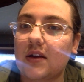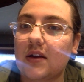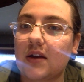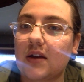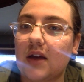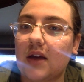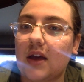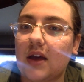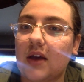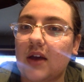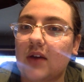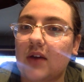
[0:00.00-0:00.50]

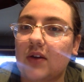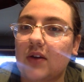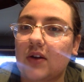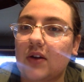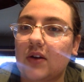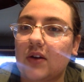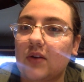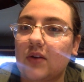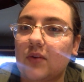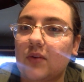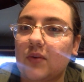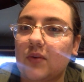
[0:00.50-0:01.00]
and
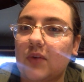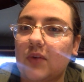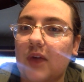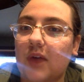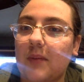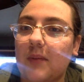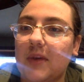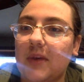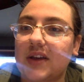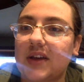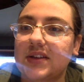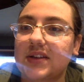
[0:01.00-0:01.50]
that
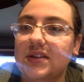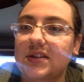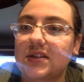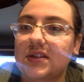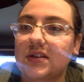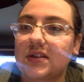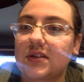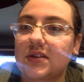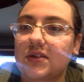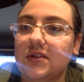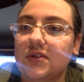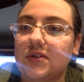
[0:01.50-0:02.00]
makes
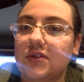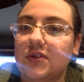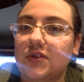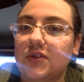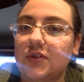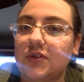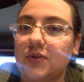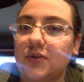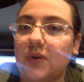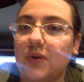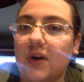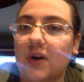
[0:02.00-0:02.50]

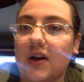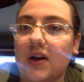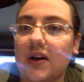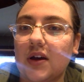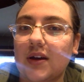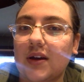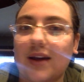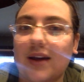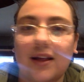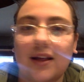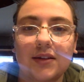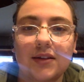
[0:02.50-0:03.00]
2
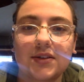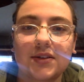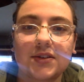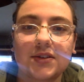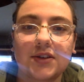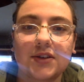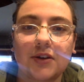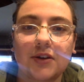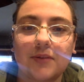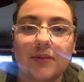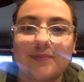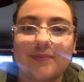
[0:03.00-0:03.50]
gallons of
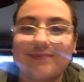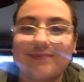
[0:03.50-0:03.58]
syrup.